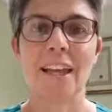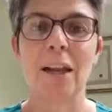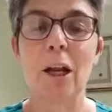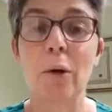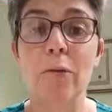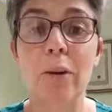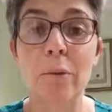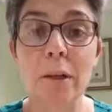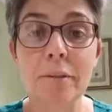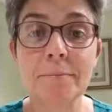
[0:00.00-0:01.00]
Hello
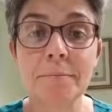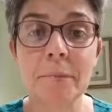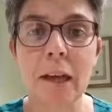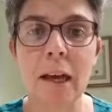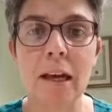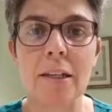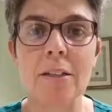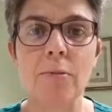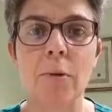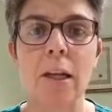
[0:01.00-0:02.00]
everyone
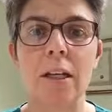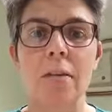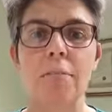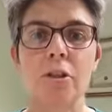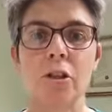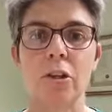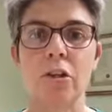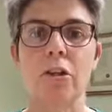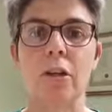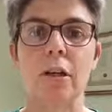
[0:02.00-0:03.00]
and welcome
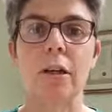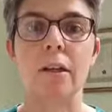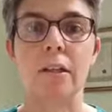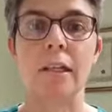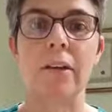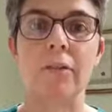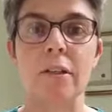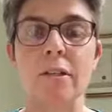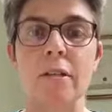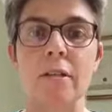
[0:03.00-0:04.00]
to this
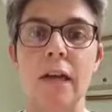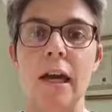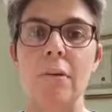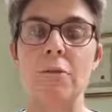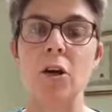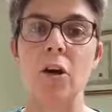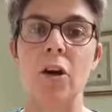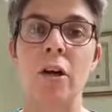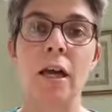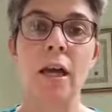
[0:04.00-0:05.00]
evening's
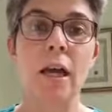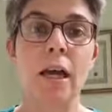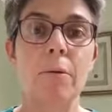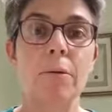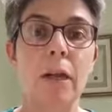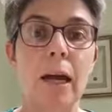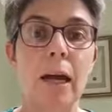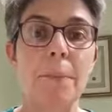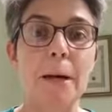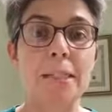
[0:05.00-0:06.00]
talk.
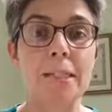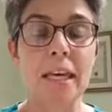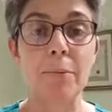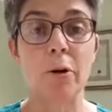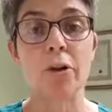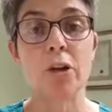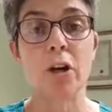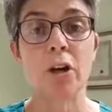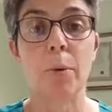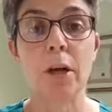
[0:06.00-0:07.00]
As I said, I'm going to
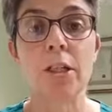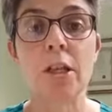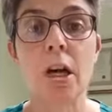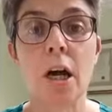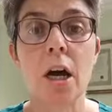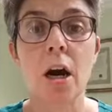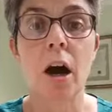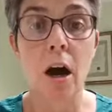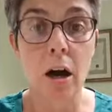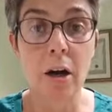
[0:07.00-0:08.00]
talk about
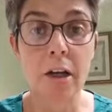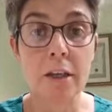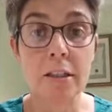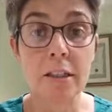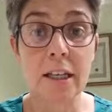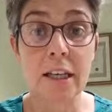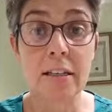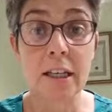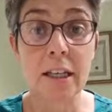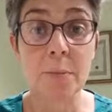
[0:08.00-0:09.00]
how not to take
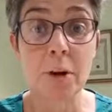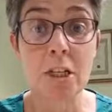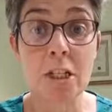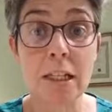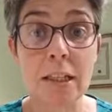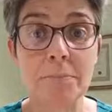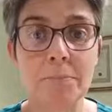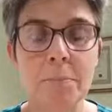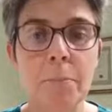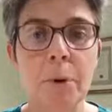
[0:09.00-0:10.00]
things personally,
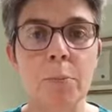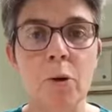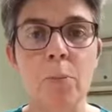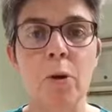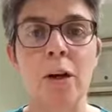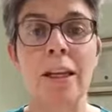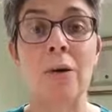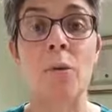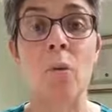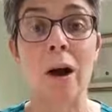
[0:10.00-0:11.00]
but more
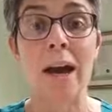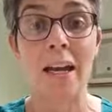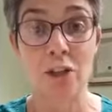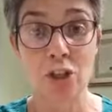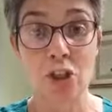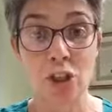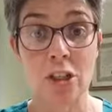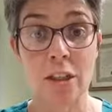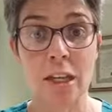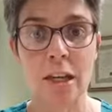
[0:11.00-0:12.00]
importantly, why you
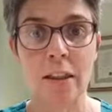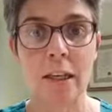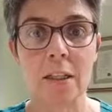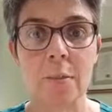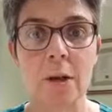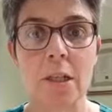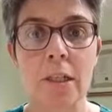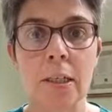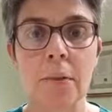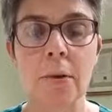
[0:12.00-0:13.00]
shouldn't take things
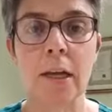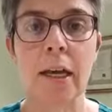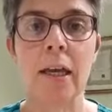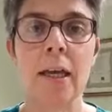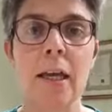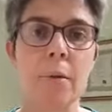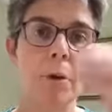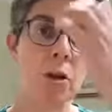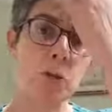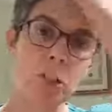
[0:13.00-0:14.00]
personally, okay?
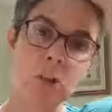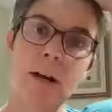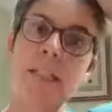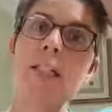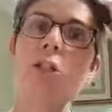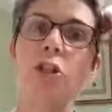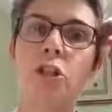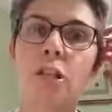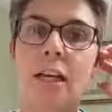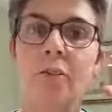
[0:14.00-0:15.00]
Because what you're actually doing
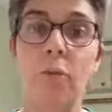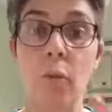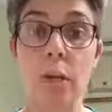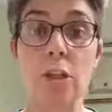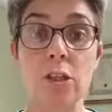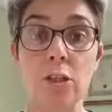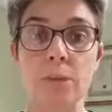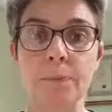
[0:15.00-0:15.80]
to yourself when you do.